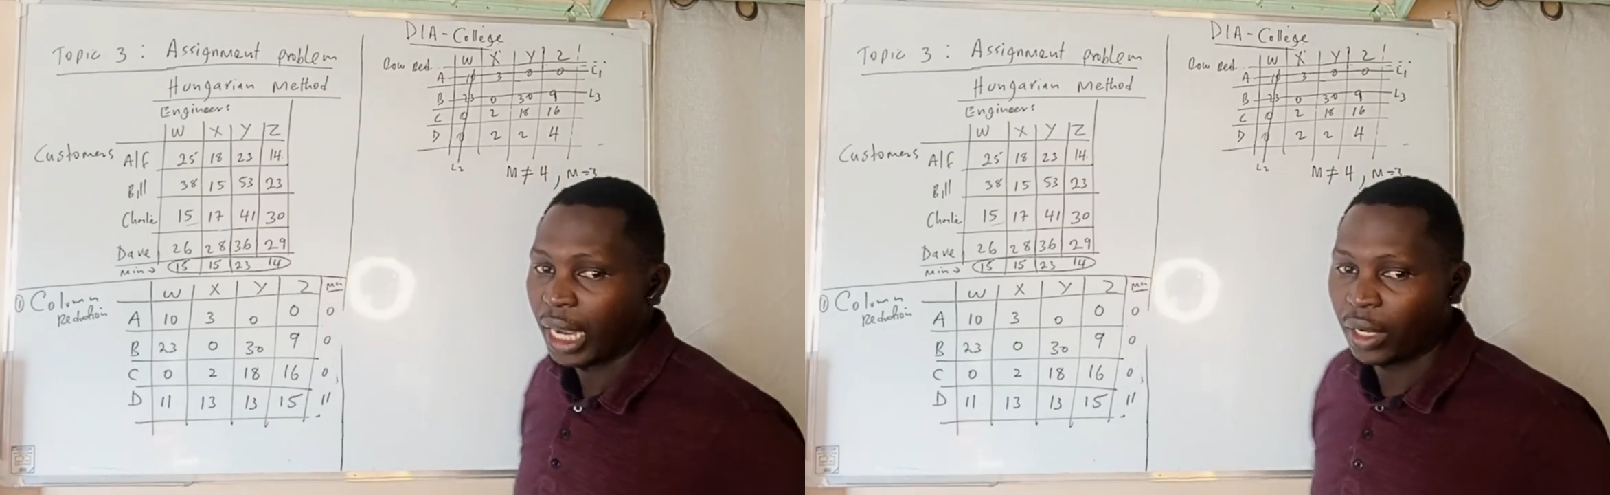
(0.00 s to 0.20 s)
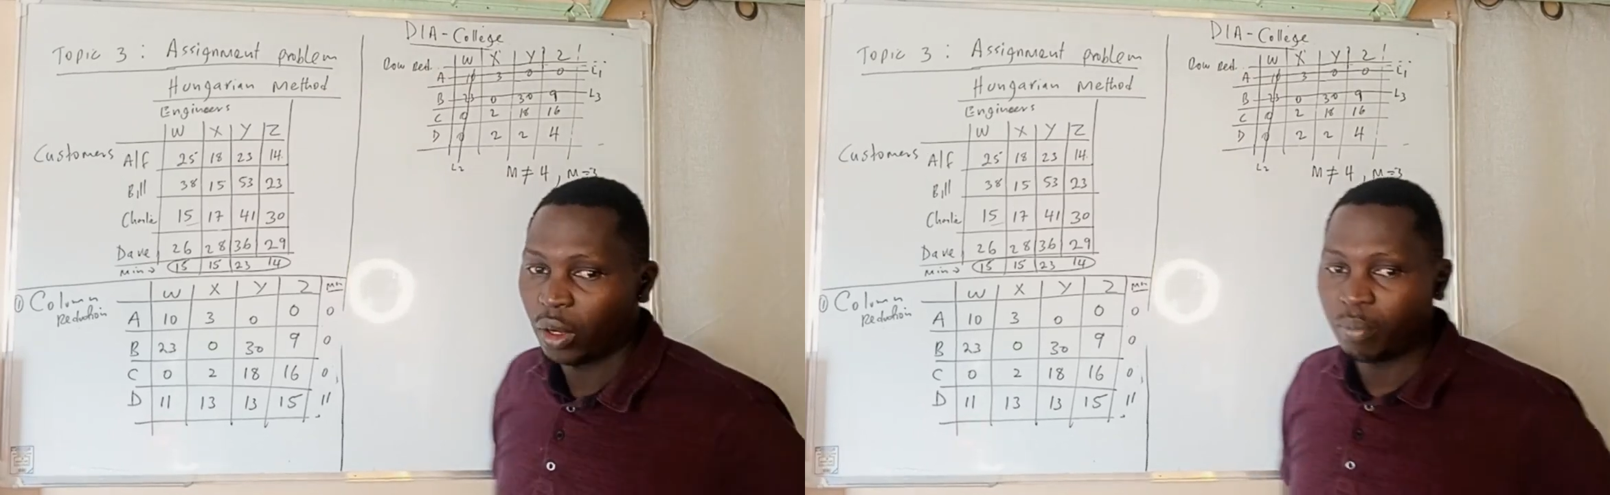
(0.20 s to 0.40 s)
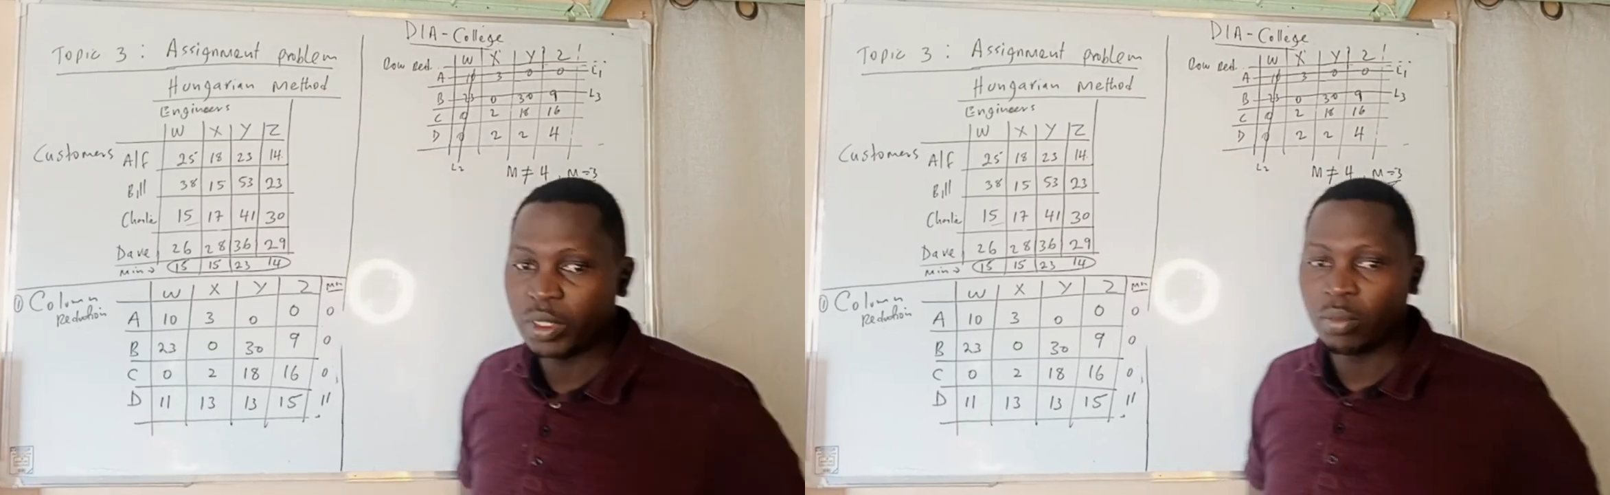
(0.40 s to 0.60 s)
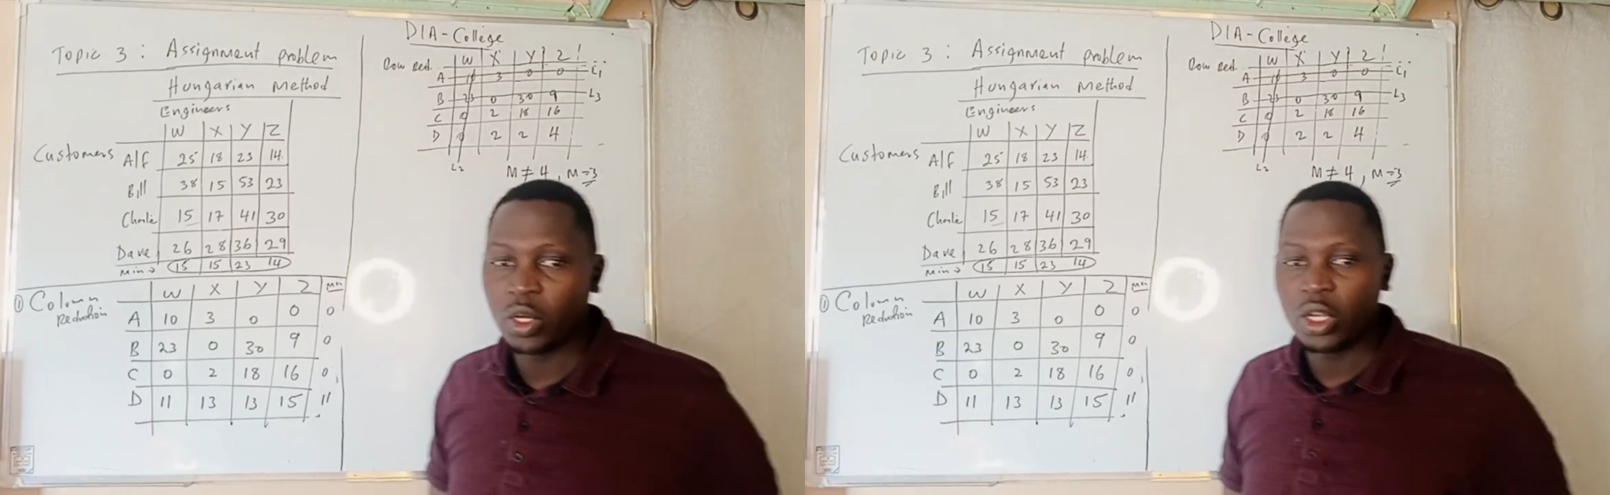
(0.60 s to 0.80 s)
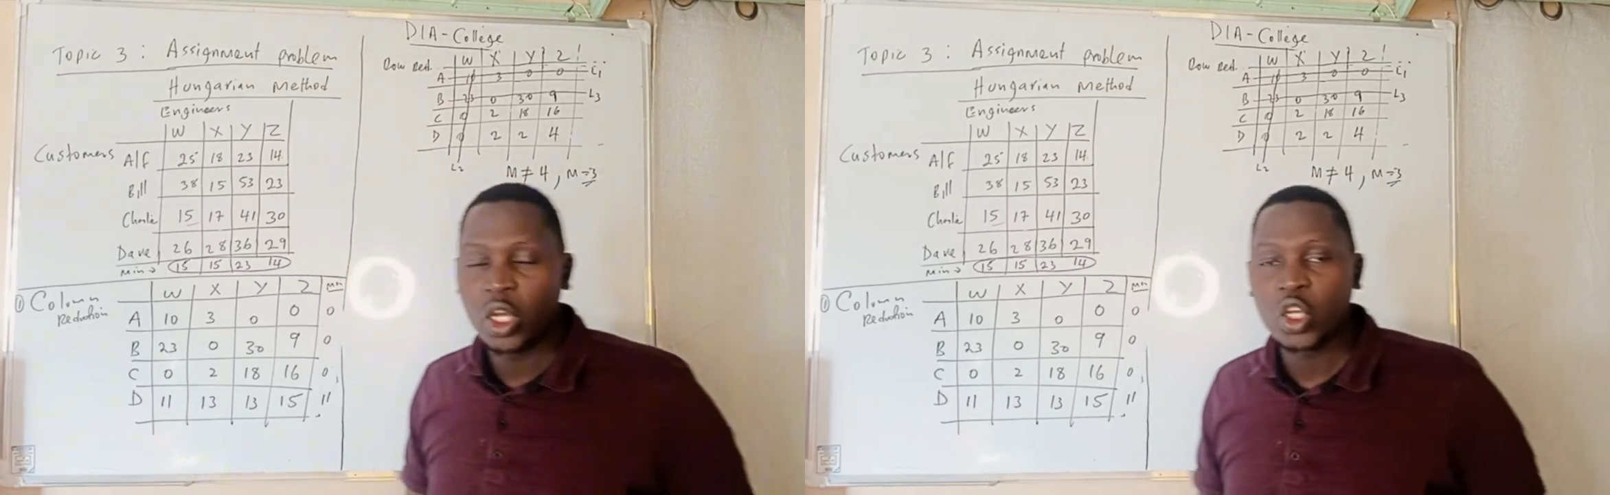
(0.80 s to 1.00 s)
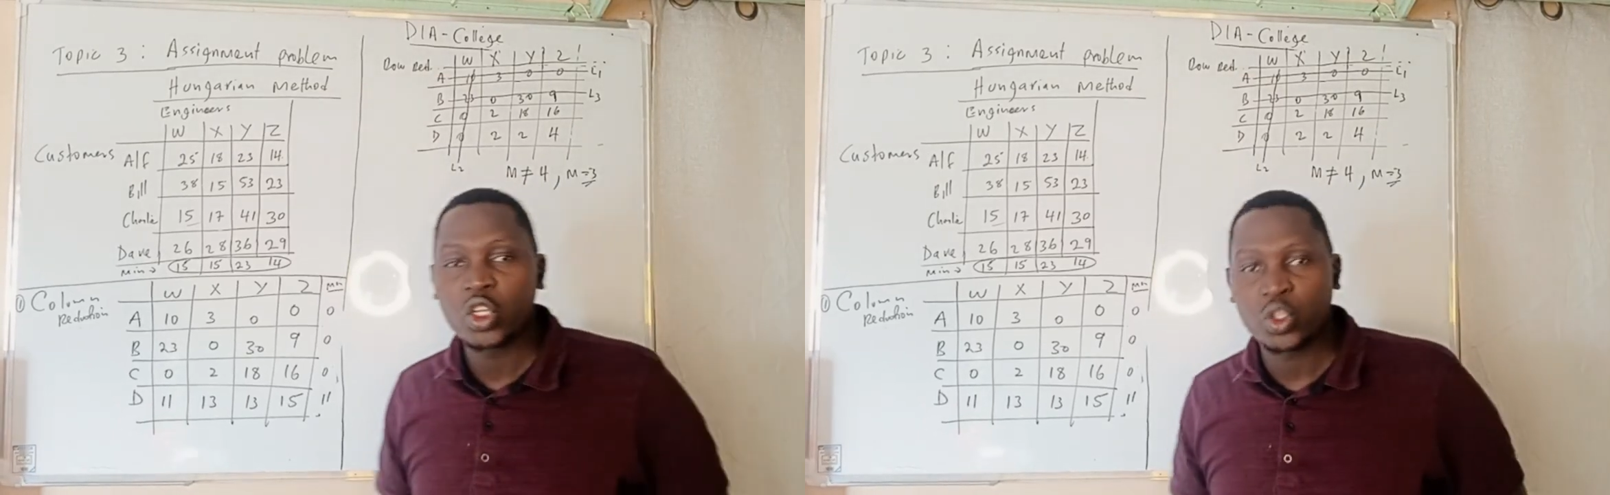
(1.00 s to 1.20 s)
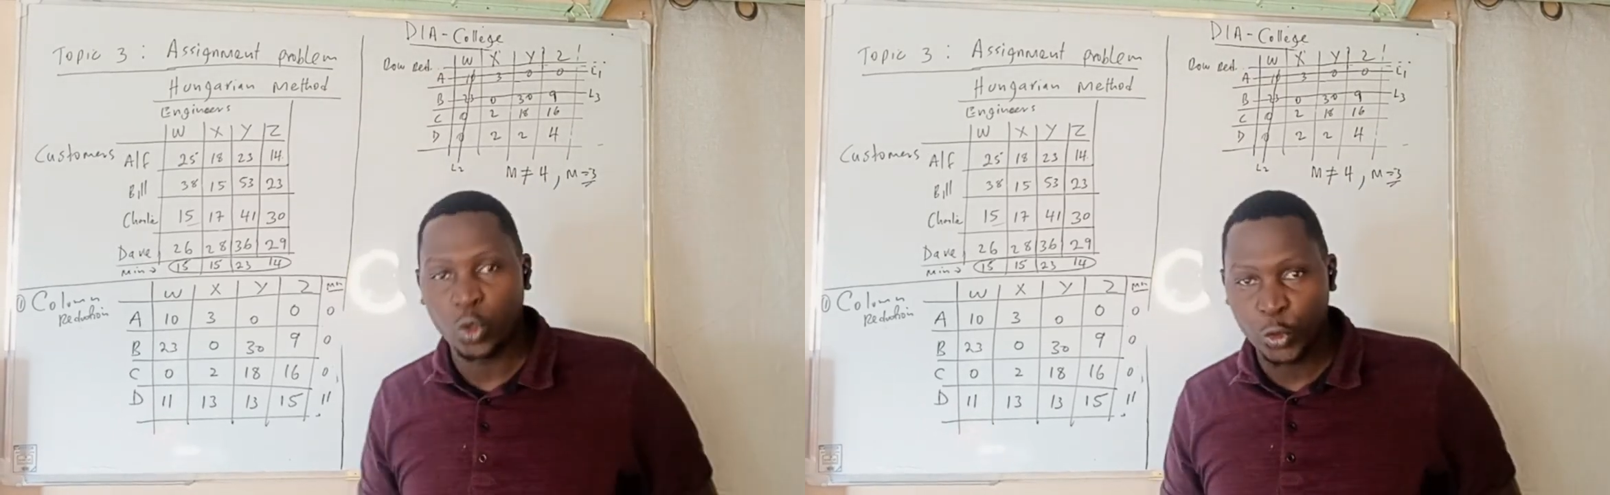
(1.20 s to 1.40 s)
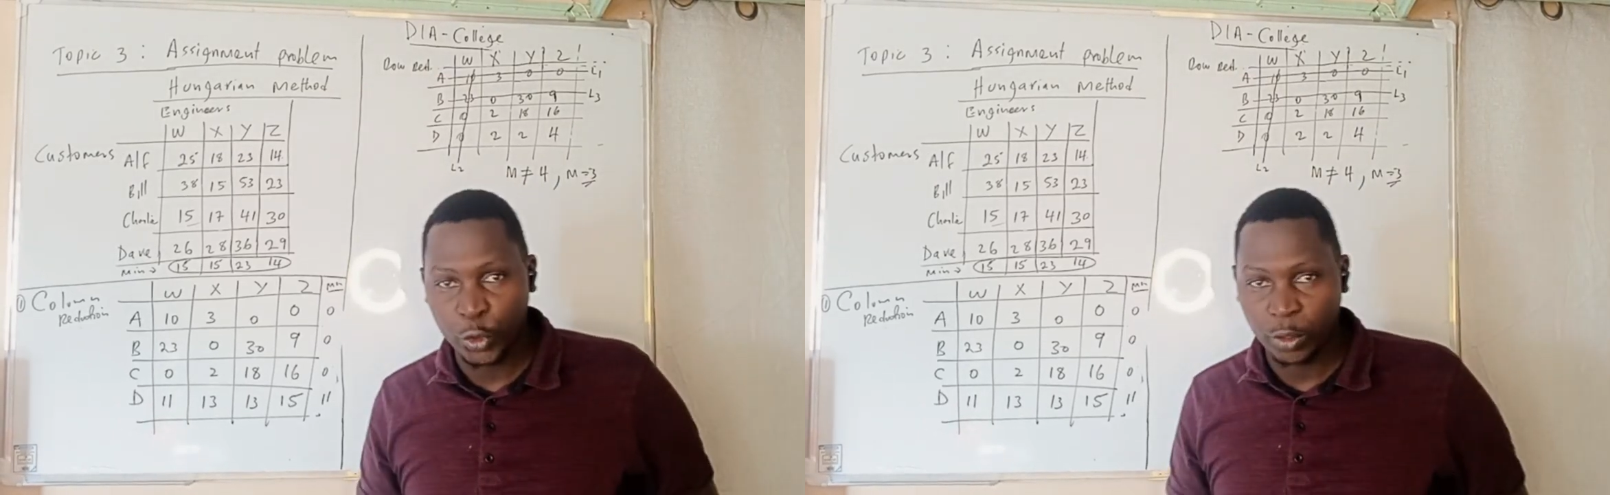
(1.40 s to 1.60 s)
an optimal
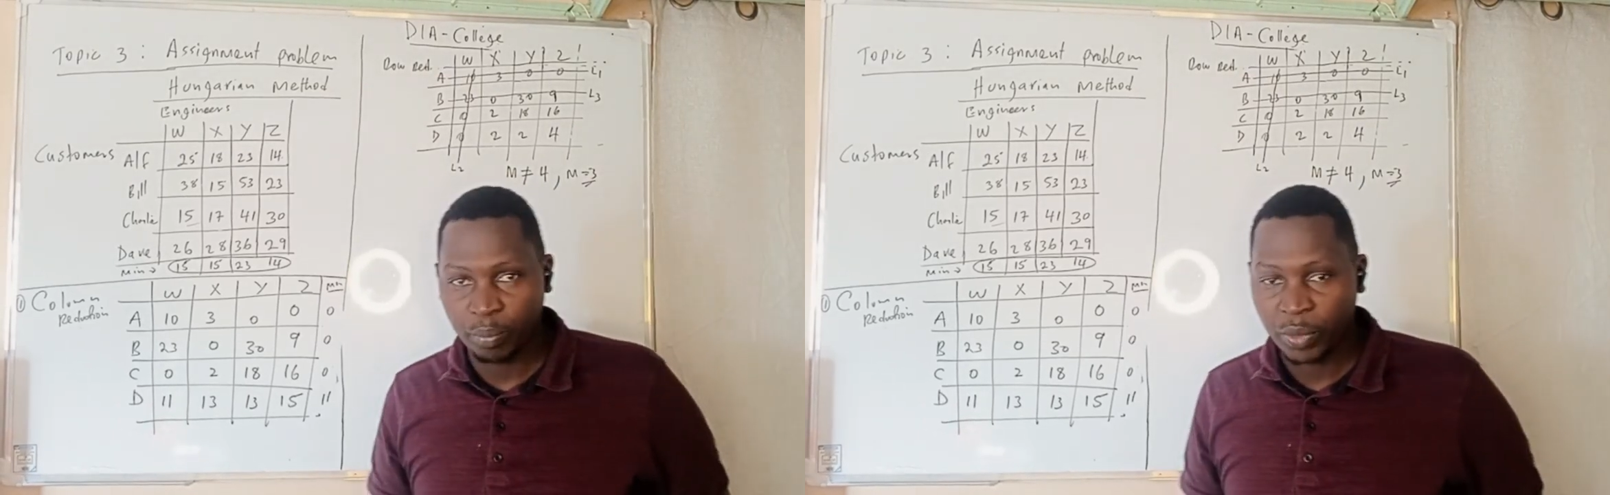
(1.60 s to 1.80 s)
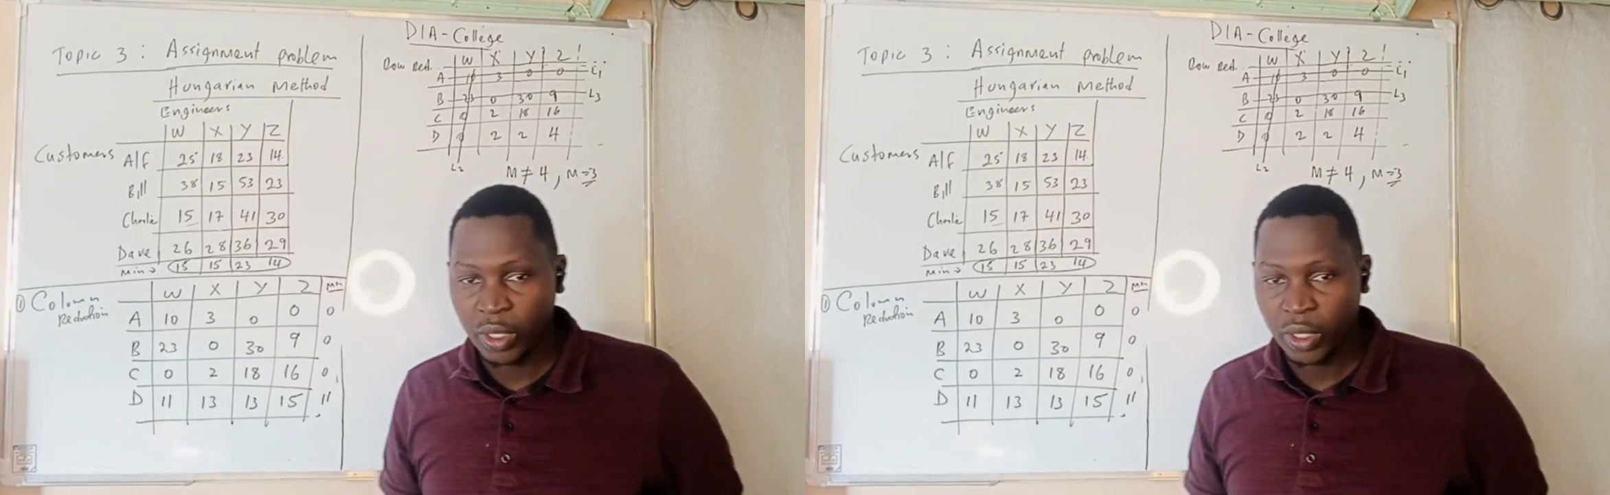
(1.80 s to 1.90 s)
solution.